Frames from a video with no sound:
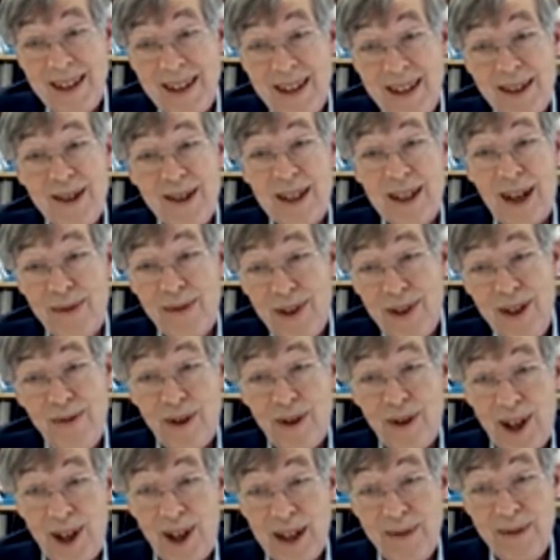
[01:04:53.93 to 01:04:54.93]
discovery
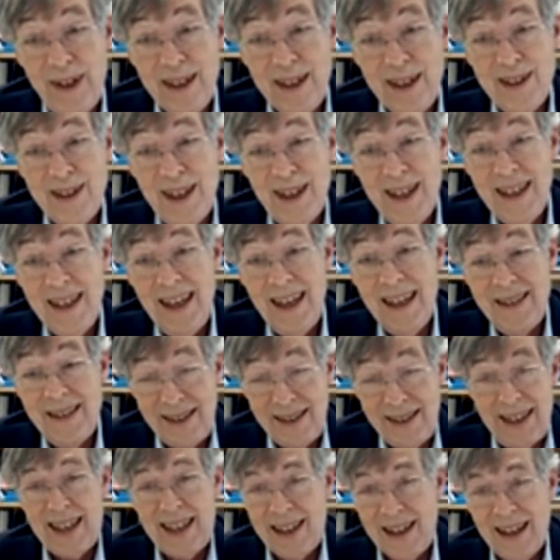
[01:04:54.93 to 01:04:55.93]
for all of us, and
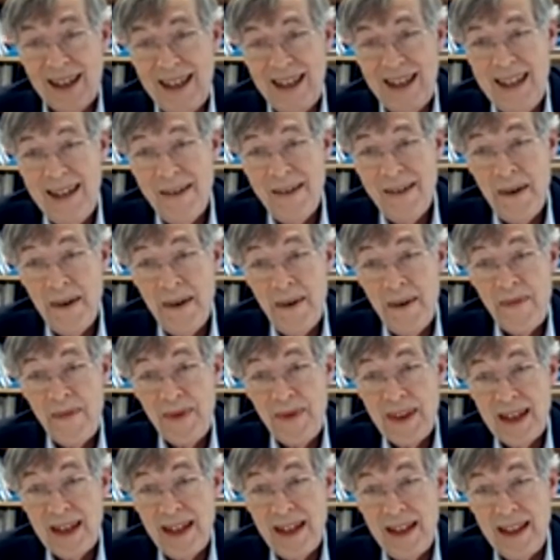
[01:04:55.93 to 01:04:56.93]
secondly,
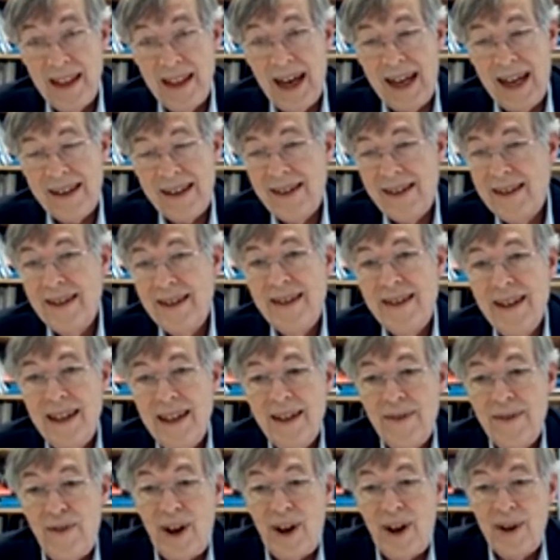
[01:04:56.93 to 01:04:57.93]
that
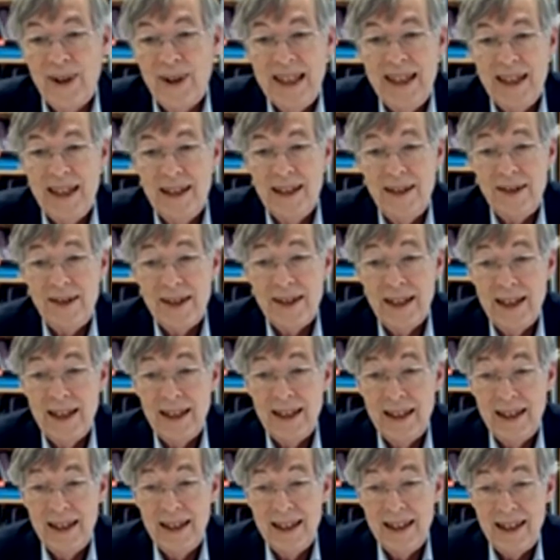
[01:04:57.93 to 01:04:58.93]
in the following years,
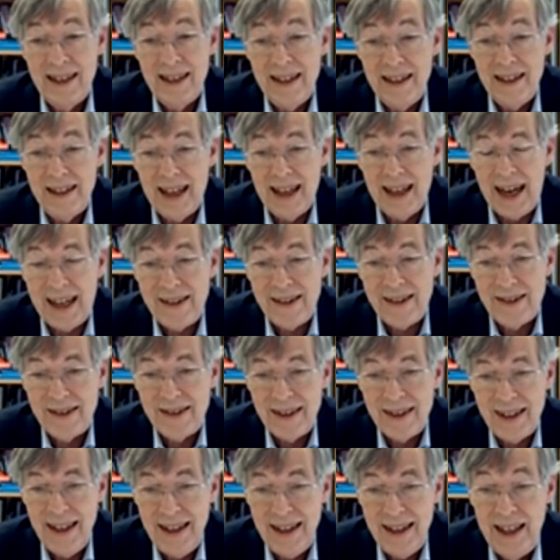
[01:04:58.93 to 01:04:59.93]
that
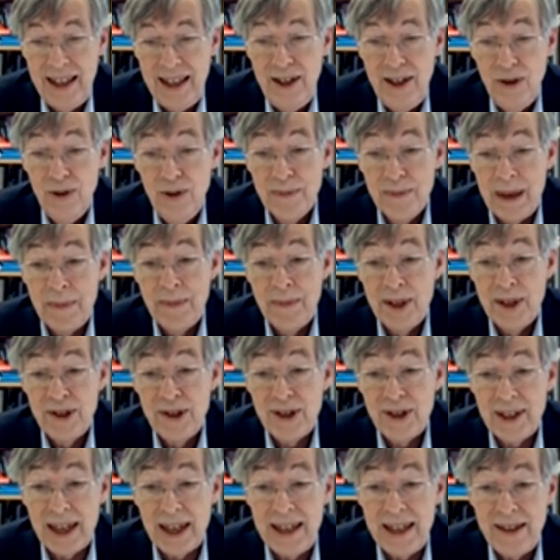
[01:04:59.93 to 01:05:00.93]
EU member
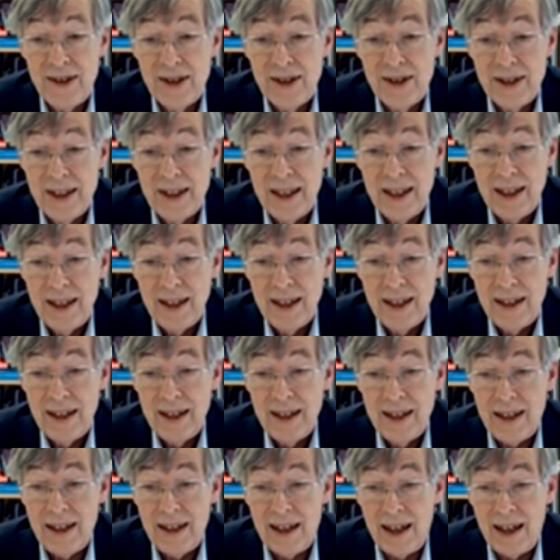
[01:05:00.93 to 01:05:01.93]
states
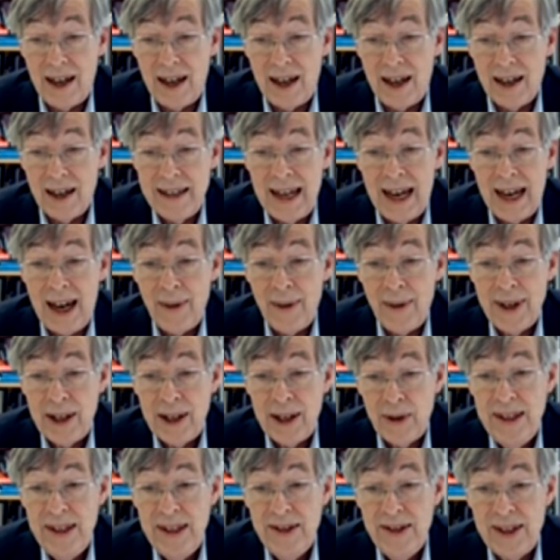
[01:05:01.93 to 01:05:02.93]
are now
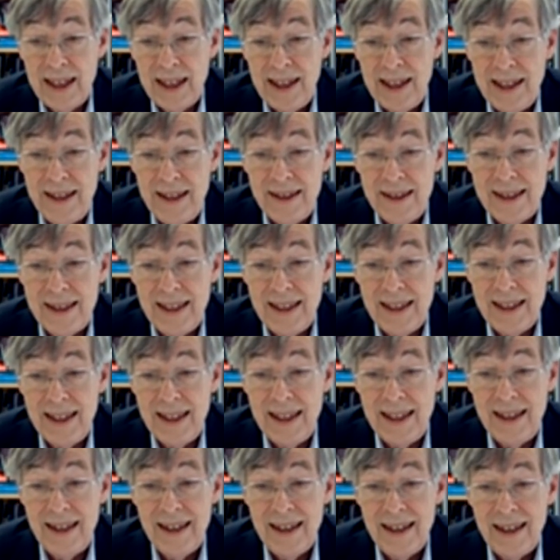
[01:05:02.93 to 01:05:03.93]
increasingly
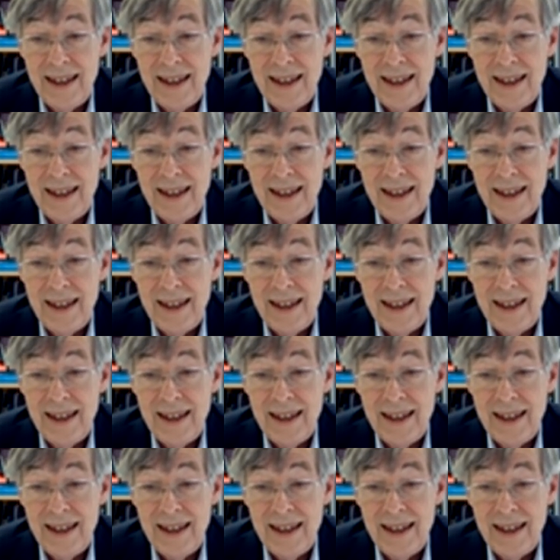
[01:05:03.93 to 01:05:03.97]
seen